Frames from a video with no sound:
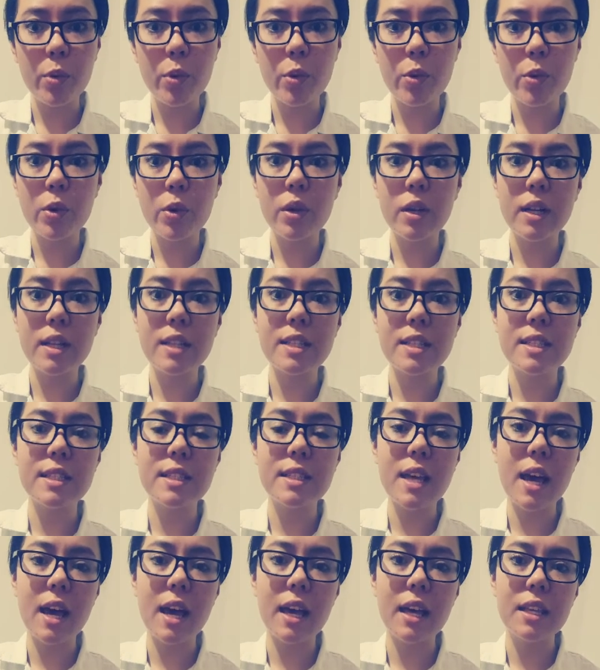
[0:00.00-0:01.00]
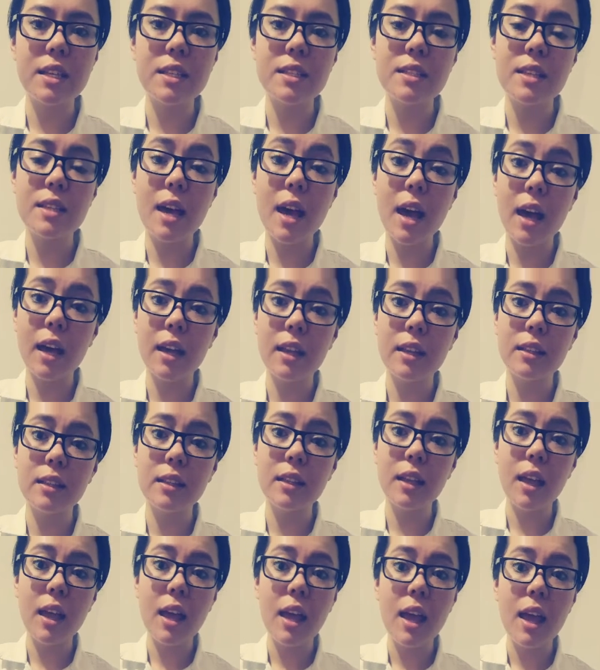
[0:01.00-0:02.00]
pore size
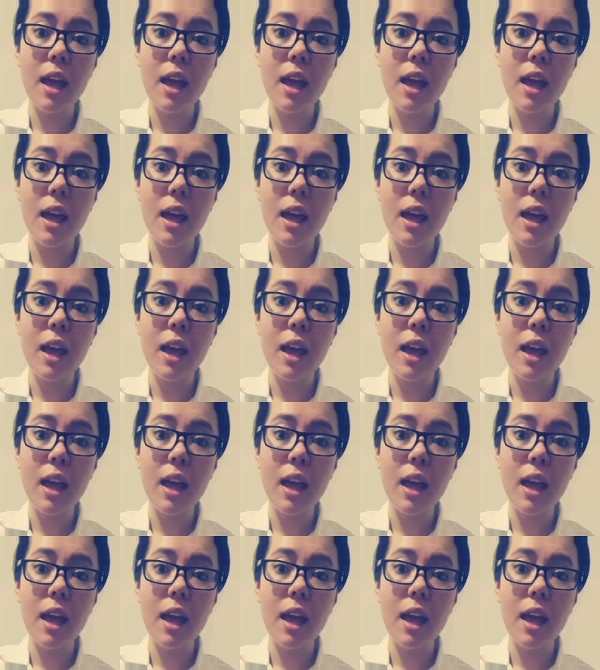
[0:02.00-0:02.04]
and